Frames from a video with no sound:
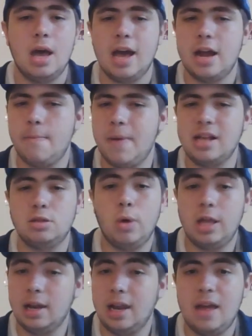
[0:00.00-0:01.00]
It depends
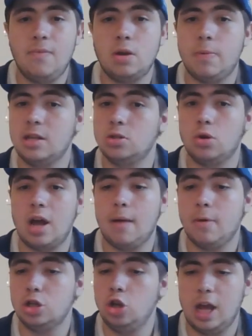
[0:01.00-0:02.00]
where you live. It depends on how
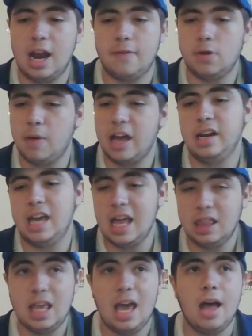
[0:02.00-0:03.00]
much you're going to have to pay to
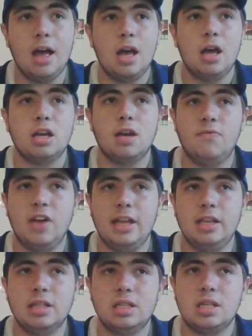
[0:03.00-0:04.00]
get there,
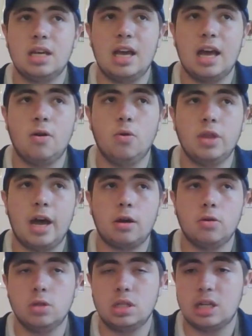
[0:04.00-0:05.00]
conveniency, and all that
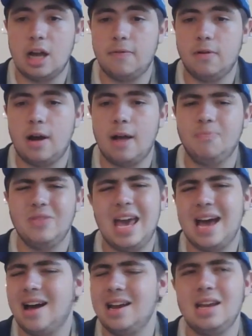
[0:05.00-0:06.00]
good stuff, all right?
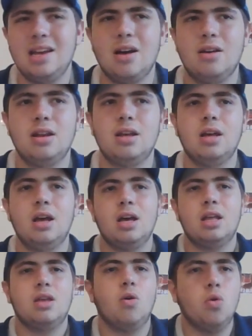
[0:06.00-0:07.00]
Yeah, I didn't go to
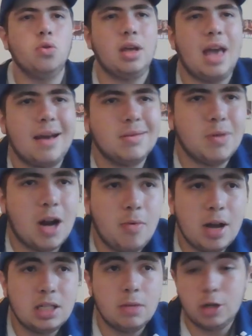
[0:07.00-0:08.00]
all the games, but I
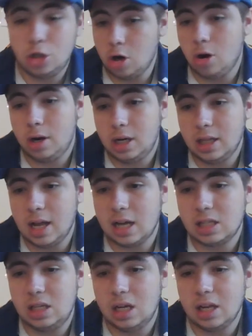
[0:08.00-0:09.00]
went to majority
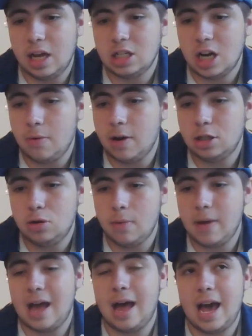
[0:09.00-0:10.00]
last year, legend. I went to
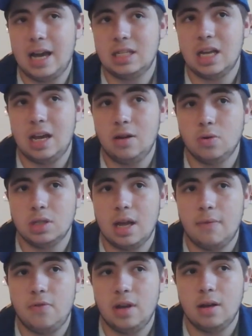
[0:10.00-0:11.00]
about 18 or
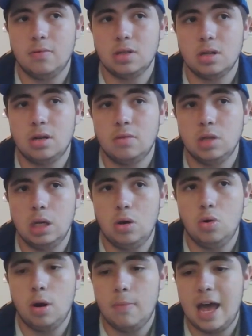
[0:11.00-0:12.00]
something. It was a
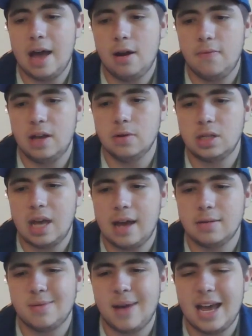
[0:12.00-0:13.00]
good amount of Eels
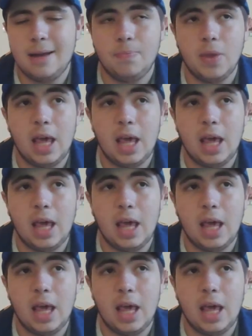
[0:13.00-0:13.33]
games, mate.